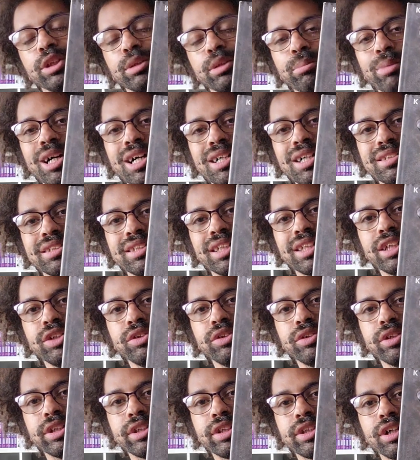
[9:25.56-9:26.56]
the box set, you
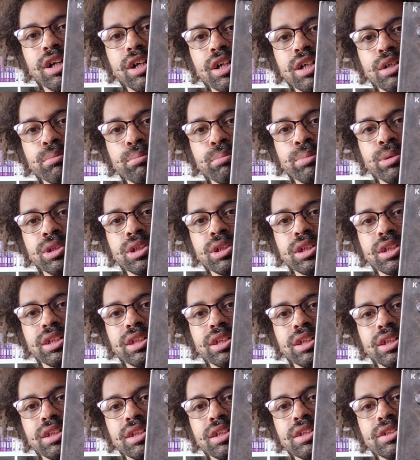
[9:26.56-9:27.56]
get the art book.
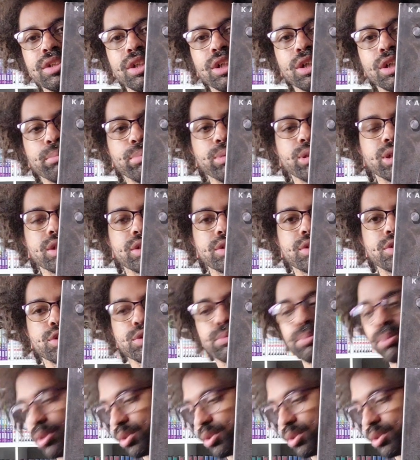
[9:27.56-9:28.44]
This art book is super